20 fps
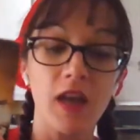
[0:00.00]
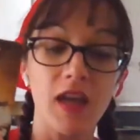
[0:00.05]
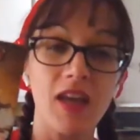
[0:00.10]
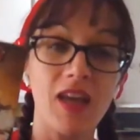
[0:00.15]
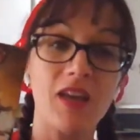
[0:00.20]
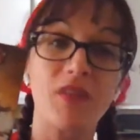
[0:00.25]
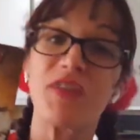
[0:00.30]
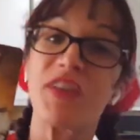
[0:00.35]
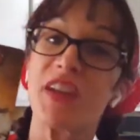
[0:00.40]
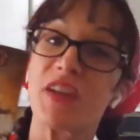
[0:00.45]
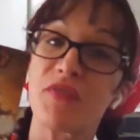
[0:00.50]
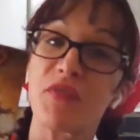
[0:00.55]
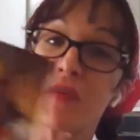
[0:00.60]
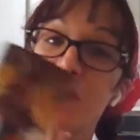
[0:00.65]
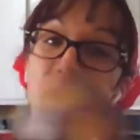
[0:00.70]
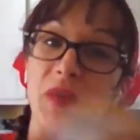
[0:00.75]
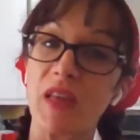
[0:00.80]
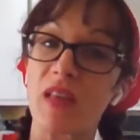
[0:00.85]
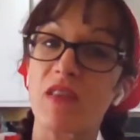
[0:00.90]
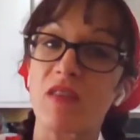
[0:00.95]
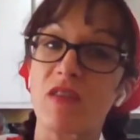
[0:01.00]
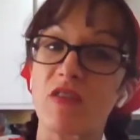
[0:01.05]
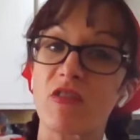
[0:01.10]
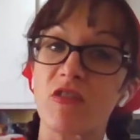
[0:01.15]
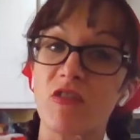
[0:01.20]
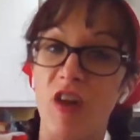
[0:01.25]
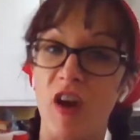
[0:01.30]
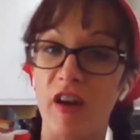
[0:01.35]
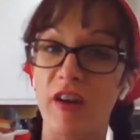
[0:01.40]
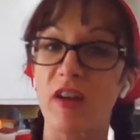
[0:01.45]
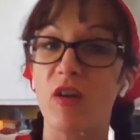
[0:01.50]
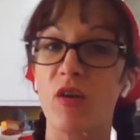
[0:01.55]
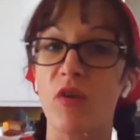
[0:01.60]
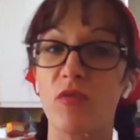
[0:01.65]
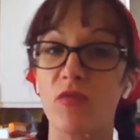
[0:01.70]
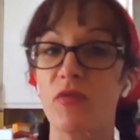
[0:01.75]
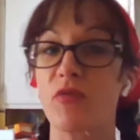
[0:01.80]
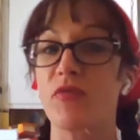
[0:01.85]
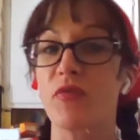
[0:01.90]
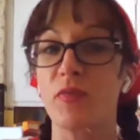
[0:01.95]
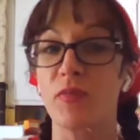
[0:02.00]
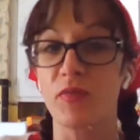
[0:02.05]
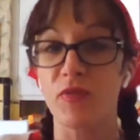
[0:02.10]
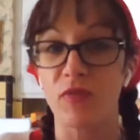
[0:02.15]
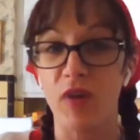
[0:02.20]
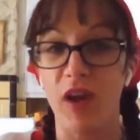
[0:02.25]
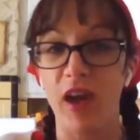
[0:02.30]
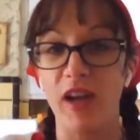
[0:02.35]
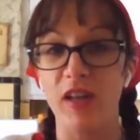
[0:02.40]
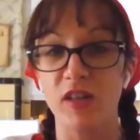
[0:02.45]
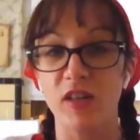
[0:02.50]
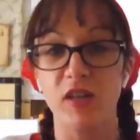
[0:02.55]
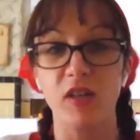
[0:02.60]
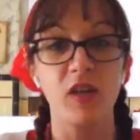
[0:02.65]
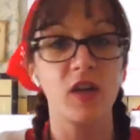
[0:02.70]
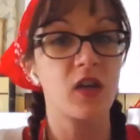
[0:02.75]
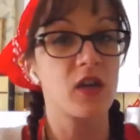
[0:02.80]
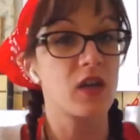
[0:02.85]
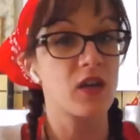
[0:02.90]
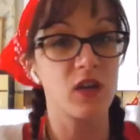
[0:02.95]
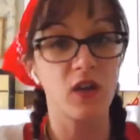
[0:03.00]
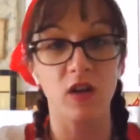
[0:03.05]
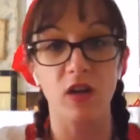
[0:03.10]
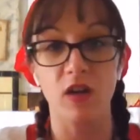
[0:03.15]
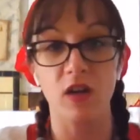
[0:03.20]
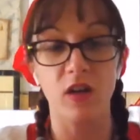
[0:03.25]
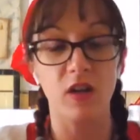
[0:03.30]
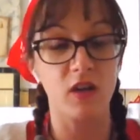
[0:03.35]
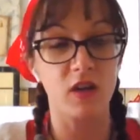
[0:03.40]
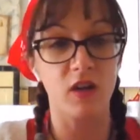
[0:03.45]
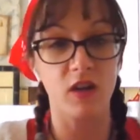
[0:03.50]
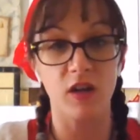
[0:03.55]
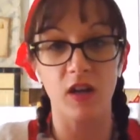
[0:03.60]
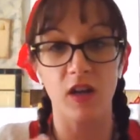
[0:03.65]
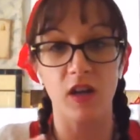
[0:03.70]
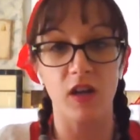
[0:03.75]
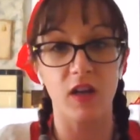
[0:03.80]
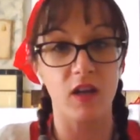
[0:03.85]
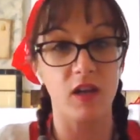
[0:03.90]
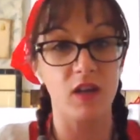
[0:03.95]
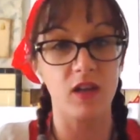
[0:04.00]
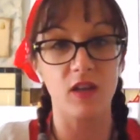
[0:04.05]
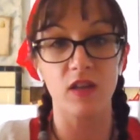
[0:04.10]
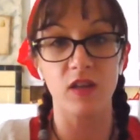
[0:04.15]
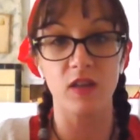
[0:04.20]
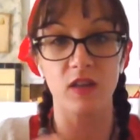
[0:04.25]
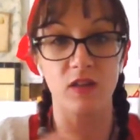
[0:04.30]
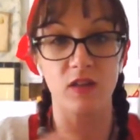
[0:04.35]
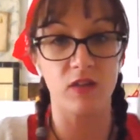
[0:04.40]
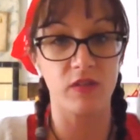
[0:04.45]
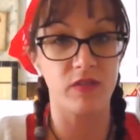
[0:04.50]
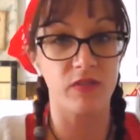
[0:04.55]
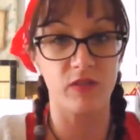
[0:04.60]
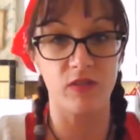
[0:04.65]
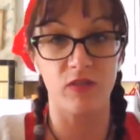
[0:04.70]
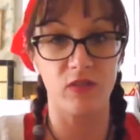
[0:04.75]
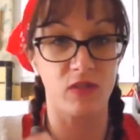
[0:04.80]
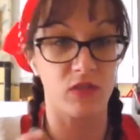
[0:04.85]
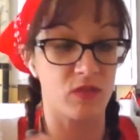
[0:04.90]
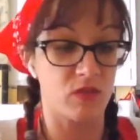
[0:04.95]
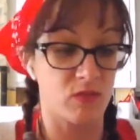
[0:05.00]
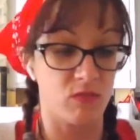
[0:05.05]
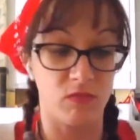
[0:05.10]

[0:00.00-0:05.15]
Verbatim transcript: Even if it means starting over from scratch, you're going to just